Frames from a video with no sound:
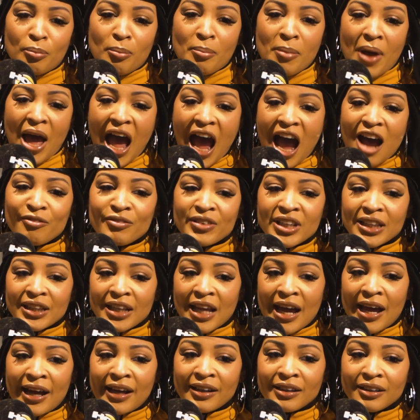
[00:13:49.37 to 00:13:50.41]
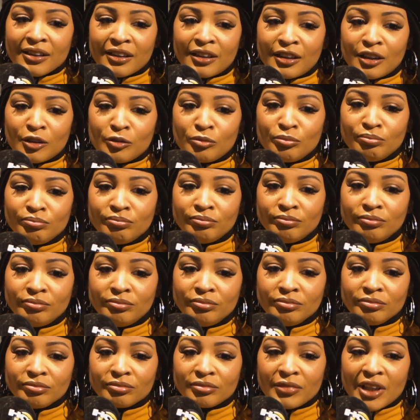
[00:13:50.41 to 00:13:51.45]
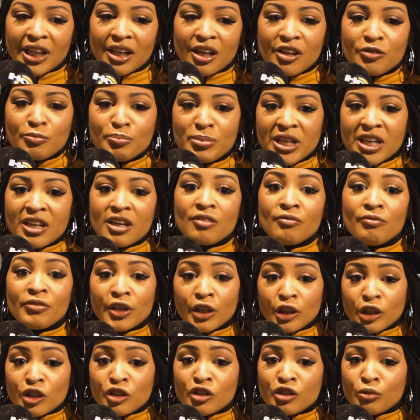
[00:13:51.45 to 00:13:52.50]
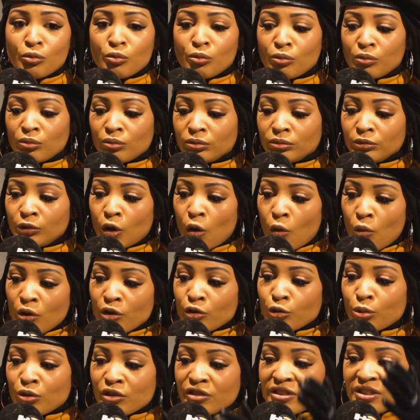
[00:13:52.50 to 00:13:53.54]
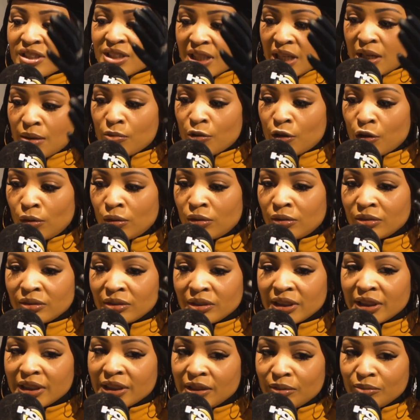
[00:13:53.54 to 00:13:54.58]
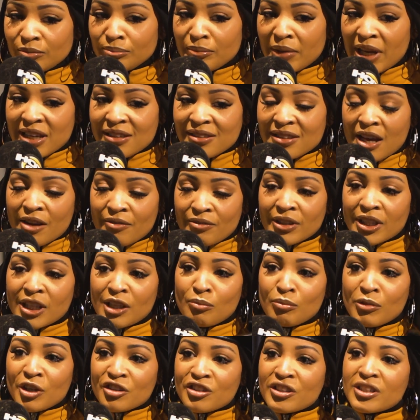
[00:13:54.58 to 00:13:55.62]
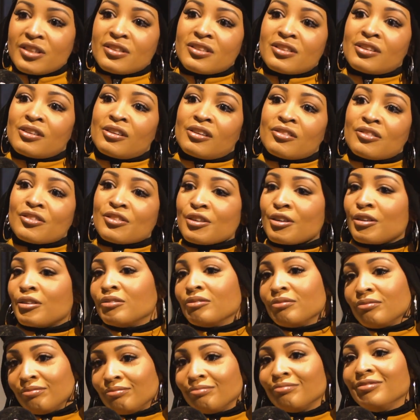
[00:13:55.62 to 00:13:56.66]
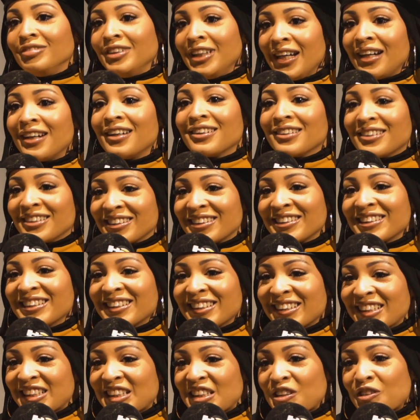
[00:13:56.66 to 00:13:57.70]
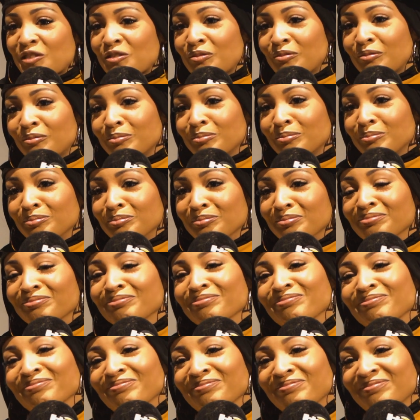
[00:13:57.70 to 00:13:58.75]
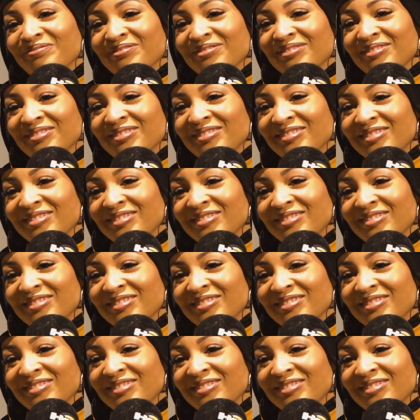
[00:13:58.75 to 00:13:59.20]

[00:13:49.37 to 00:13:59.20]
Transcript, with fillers: having that, um, and us being a village and going towards the same goal, it mm-hmm. makes everything much easier. So, right. yeah. That's beautiful. Mm-hmm. I love